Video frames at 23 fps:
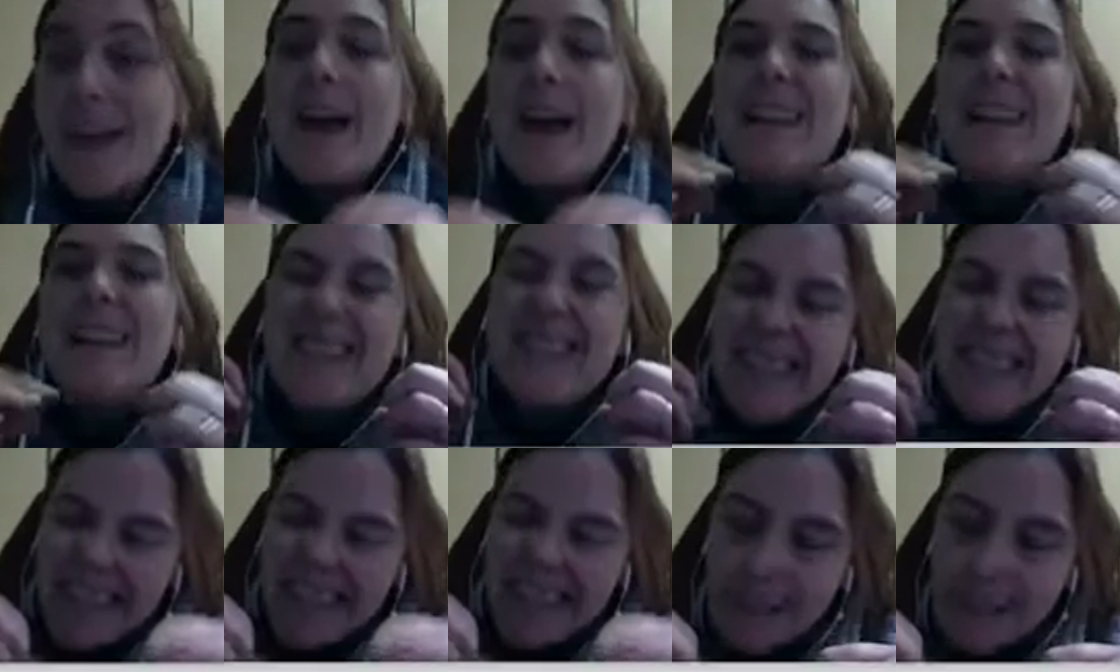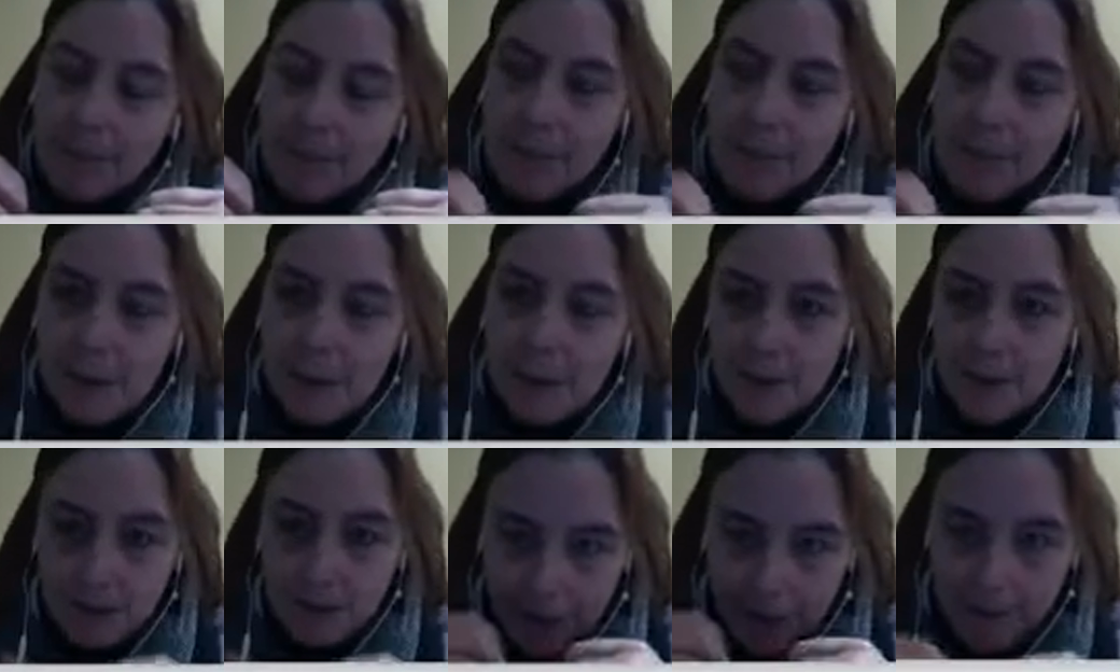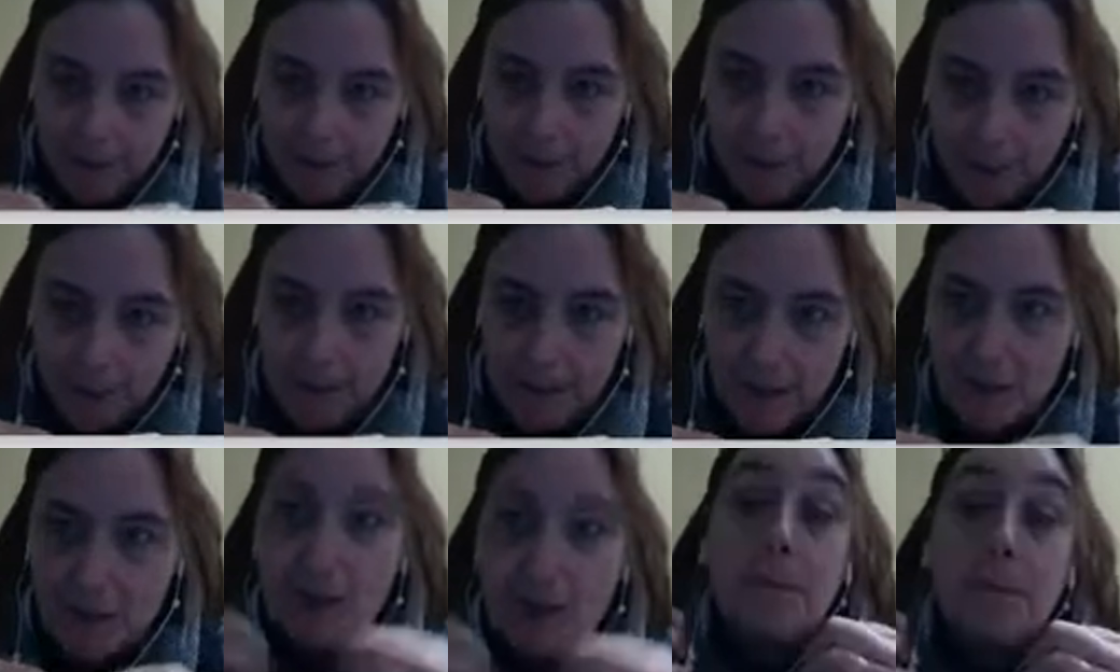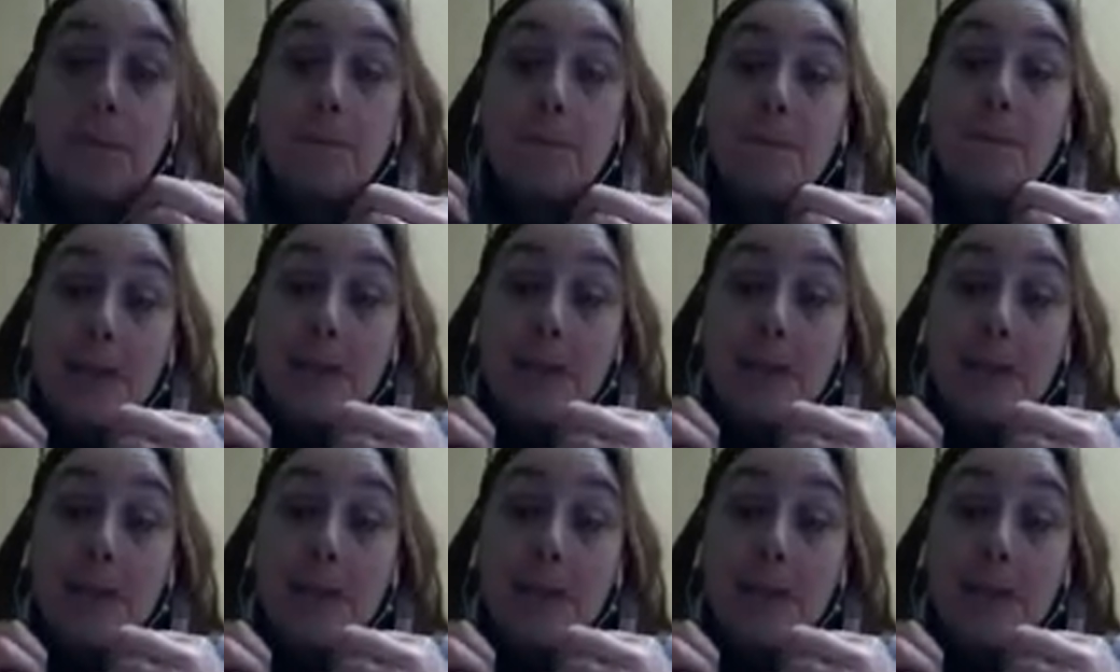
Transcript: And it's similar in biology.